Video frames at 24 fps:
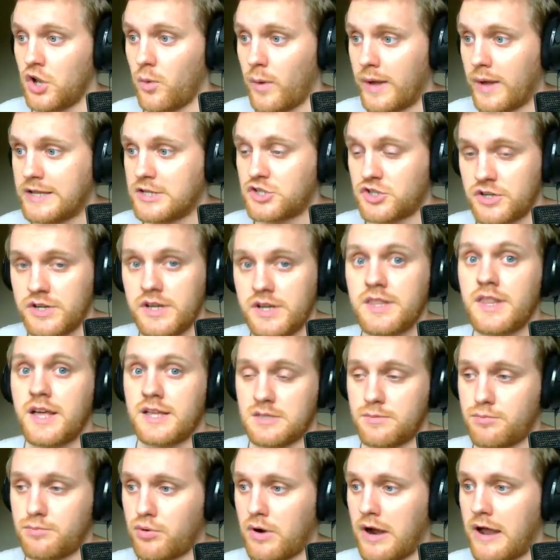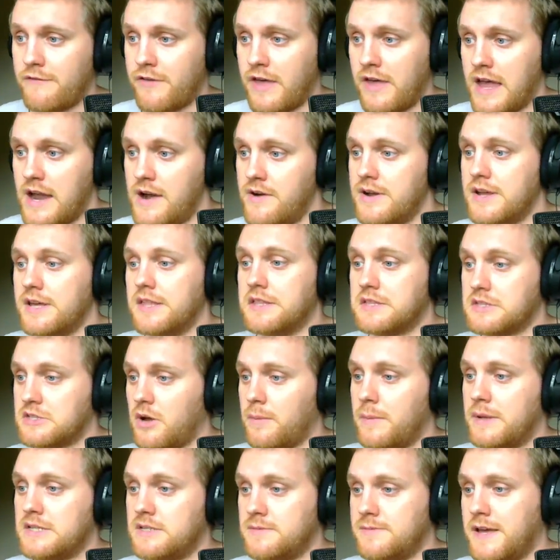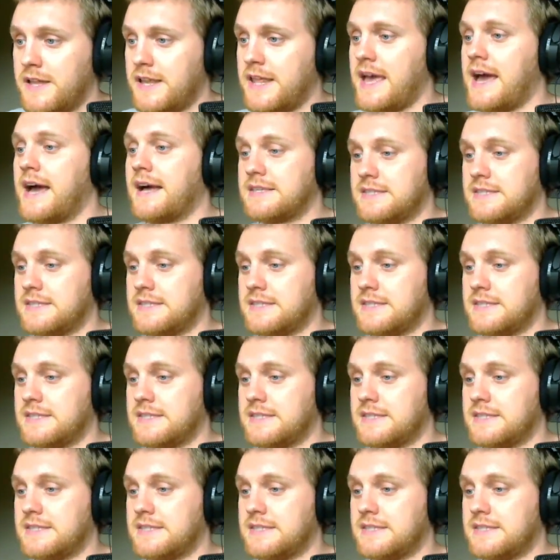no entry. That's a private area. There's not meant to be any